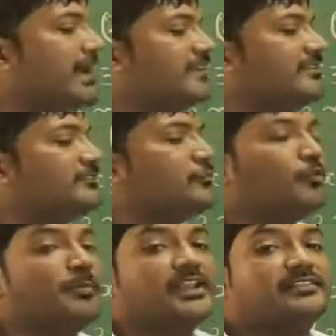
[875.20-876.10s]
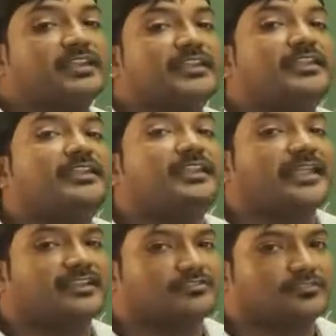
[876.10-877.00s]
minus 4 by
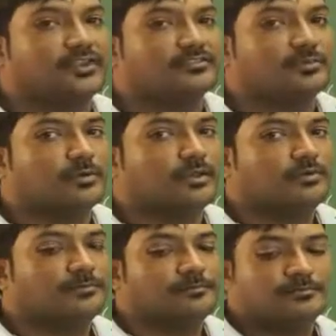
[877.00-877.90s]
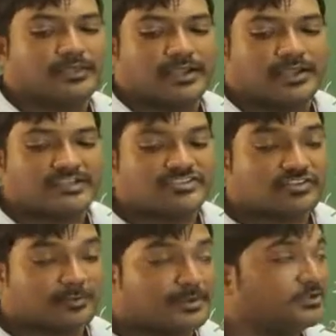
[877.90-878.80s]
3 xy square. I'll
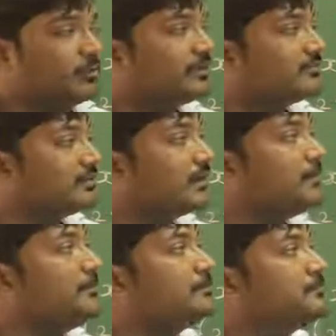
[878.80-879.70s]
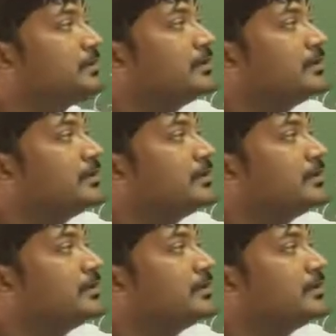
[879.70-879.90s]
just repeat once again.